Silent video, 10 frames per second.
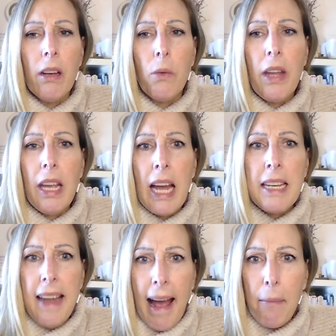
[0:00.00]
we
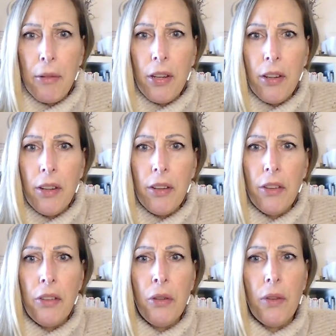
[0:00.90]
adapt
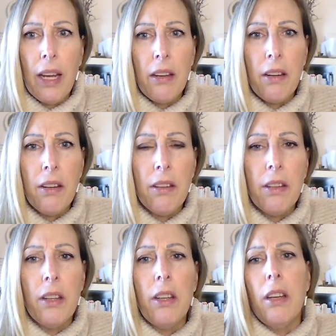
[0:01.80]
to it.
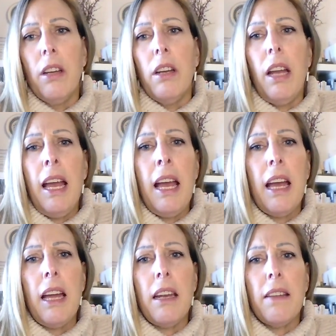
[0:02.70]

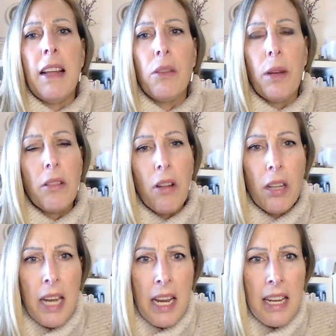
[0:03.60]
And that's why it's
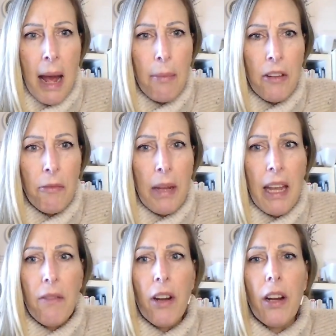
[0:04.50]
called an adaptive
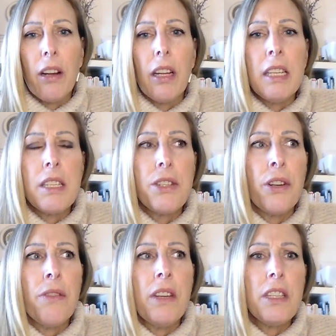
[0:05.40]
behavior. It
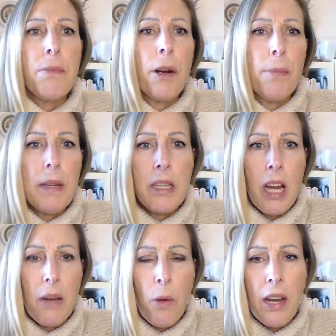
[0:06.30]
served its purpose
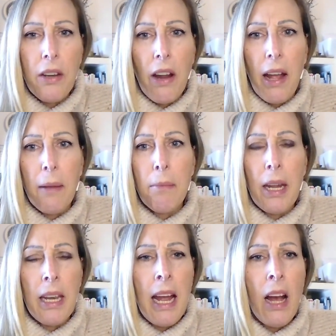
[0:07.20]
at one time,
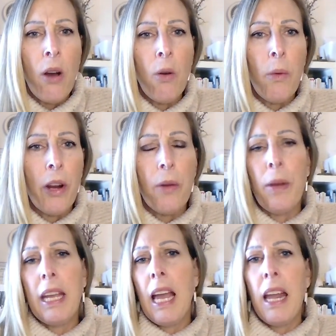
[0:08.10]
but now
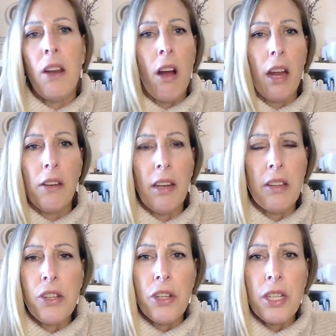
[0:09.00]
we cannot.
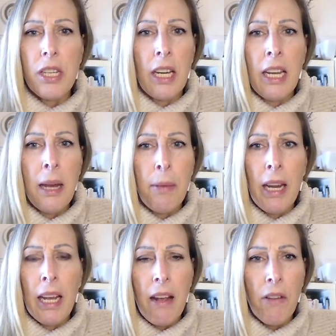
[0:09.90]
It's just
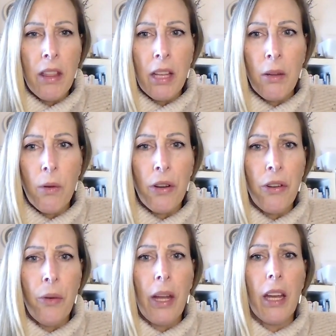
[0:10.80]
inhibiting everything that we're
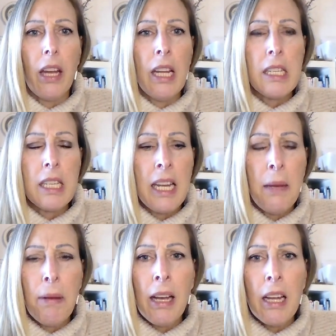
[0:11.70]
doing. It's
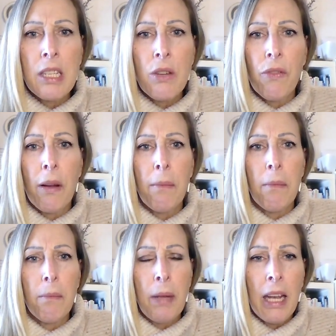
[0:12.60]
keeping us
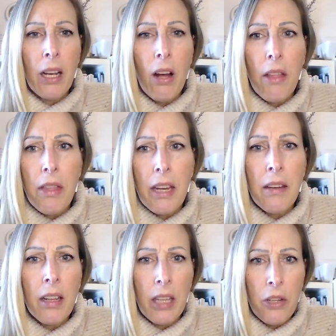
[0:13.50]
from being
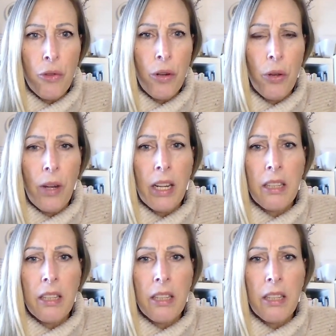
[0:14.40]
authentically true and